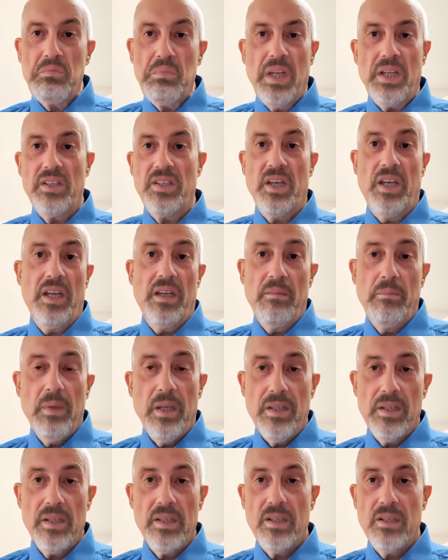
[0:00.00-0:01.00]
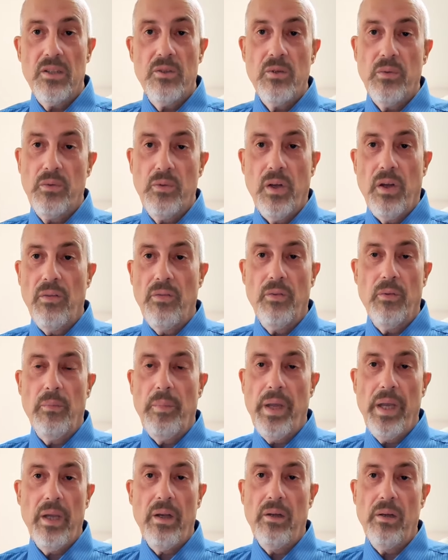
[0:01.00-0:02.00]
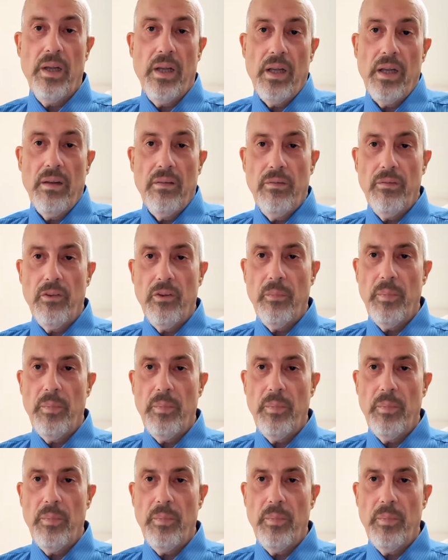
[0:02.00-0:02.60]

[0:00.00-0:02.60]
let's say, let's 12th of May or 11th